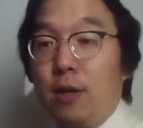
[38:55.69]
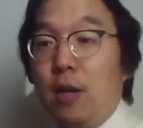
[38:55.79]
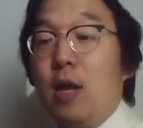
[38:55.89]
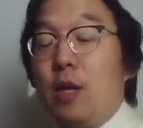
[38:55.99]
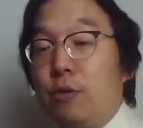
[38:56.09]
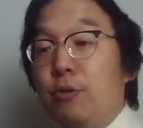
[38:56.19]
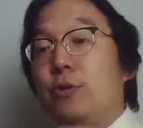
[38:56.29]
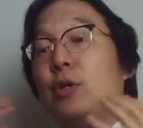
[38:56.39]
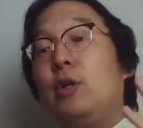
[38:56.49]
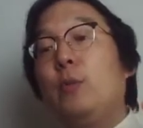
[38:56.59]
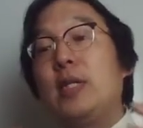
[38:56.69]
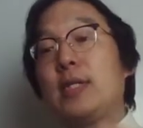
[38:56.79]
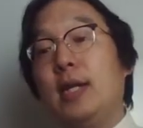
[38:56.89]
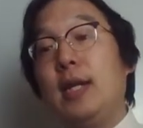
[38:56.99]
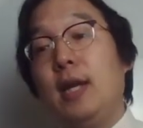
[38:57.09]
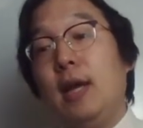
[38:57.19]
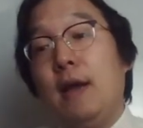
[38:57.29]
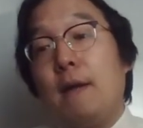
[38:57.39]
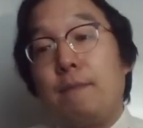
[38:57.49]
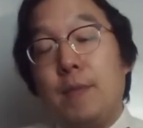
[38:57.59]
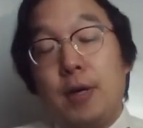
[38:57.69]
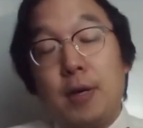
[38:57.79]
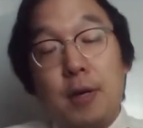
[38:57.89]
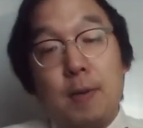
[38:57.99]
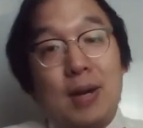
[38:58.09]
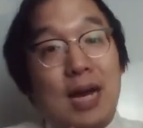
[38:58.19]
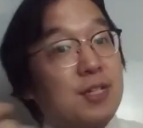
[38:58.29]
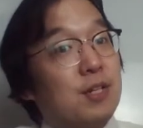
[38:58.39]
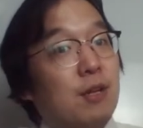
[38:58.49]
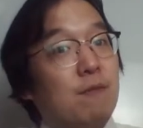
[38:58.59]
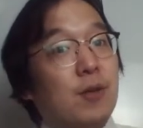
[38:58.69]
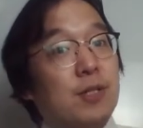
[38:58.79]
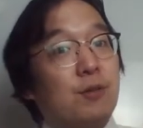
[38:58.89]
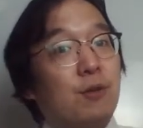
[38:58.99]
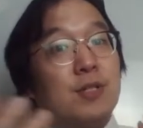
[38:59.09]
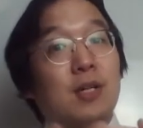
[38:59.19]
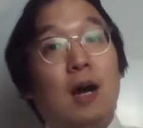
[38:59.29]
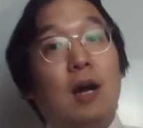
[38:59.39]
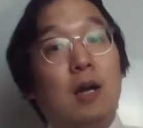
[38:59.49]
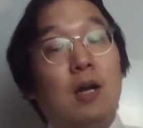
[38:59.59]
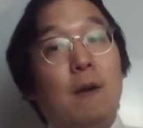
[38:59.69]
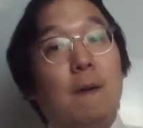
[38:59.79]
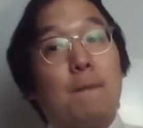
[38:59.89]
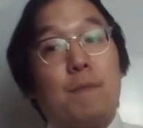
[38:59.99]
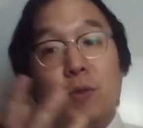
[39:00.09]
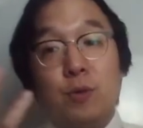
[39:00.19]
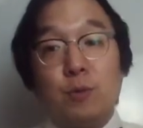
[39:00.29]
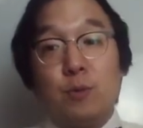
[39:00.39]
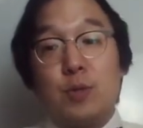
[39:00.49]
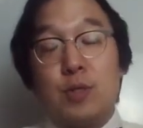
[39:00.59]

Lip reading: Usually we say marginal investors are those,